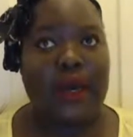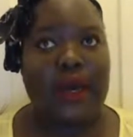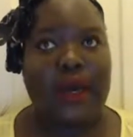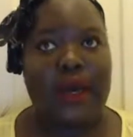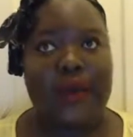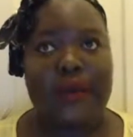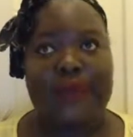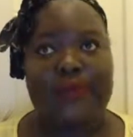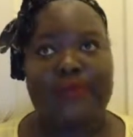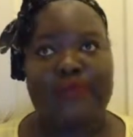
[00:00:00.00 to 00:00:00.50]

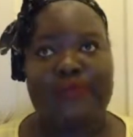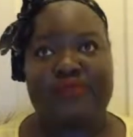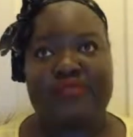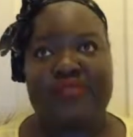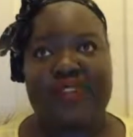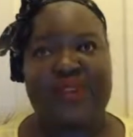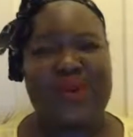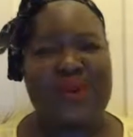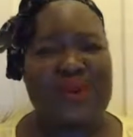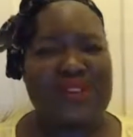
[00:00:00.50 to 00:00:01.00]

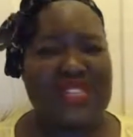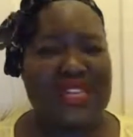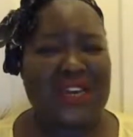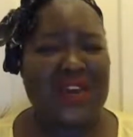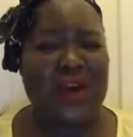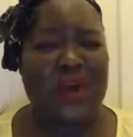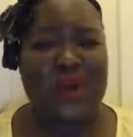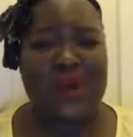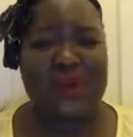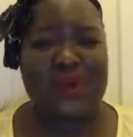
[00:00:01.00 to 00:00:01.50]
almost like
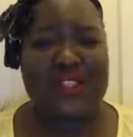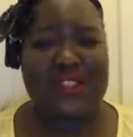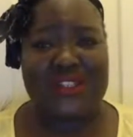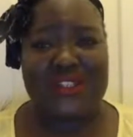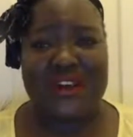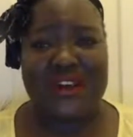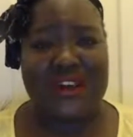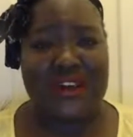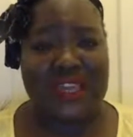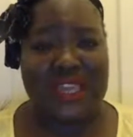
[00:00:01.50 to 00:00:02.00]
an open
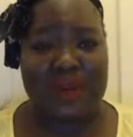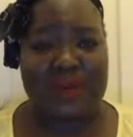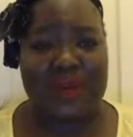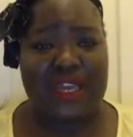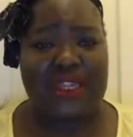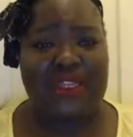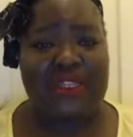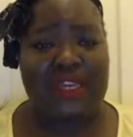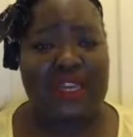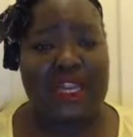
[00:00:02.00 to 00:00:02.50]
target
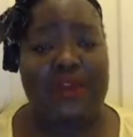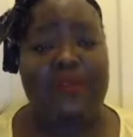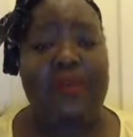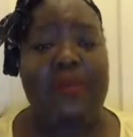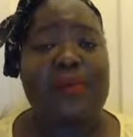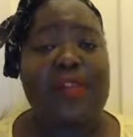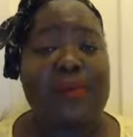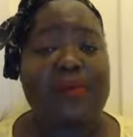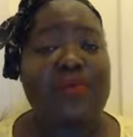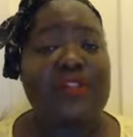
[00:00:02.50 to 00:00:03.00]
basically
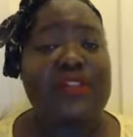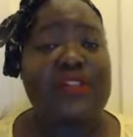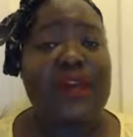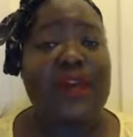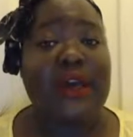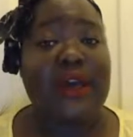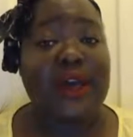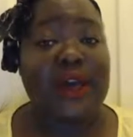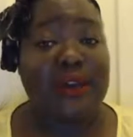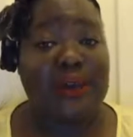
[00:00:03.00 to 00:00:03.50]
for people to
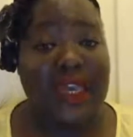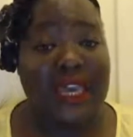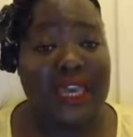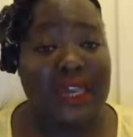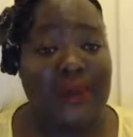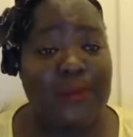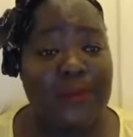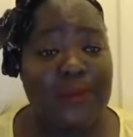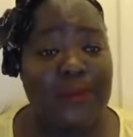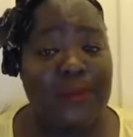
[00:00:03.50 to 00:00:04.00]
hurt
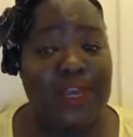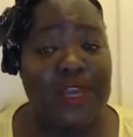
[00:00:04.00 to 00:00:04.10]
me.